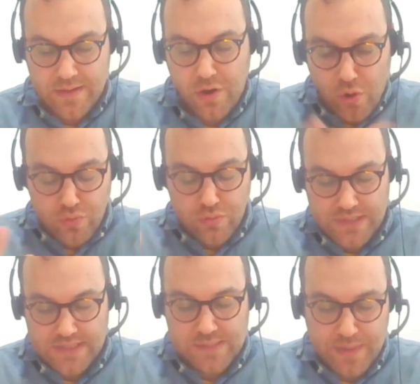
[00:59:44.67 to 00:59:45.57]
hold
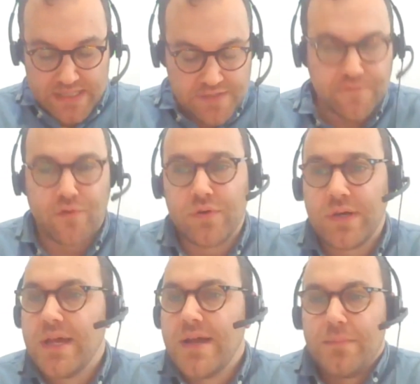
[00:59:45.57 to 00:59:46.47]
space for.
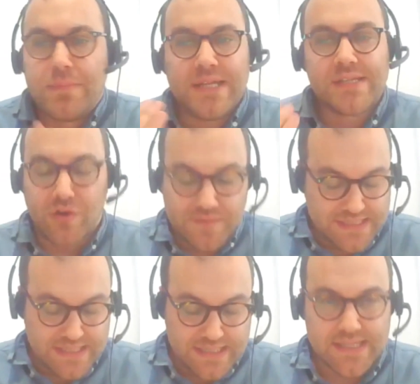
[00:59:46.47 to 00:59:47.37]
Please
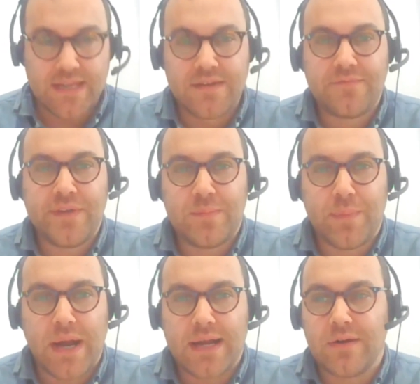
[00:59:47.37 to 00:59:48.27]
obviously send
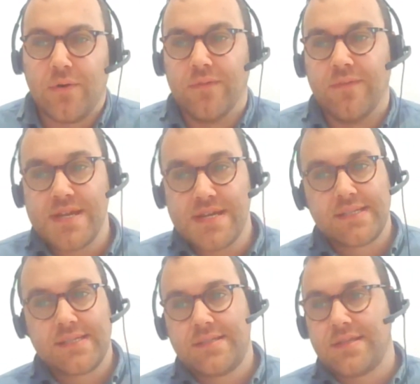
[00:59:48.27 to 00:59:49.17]
feedback on
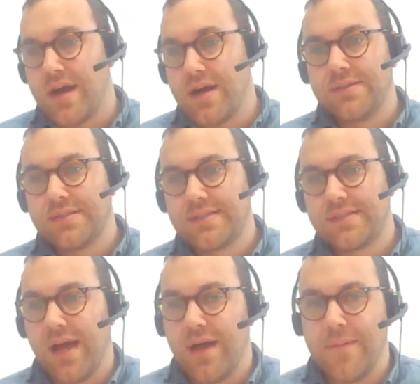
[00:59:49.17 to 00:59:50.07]
this to us.
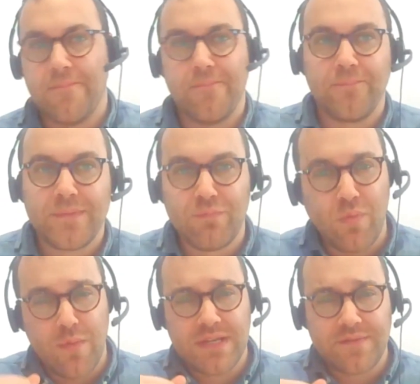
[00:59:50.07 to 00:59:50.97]
We
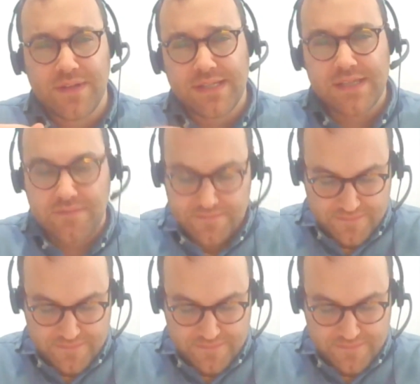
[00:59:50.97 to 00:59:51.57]
won't be defensive.